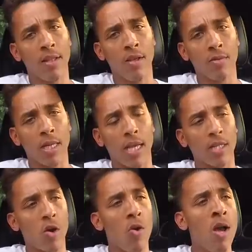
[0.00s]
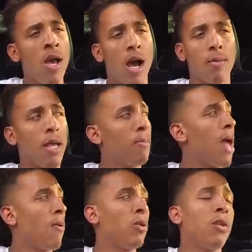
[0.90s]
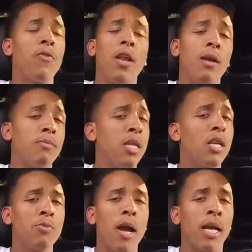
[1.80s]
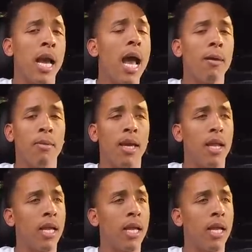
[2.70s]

You know what I'm saying? So I'm like, man, I really felt like I'm touched by God, man.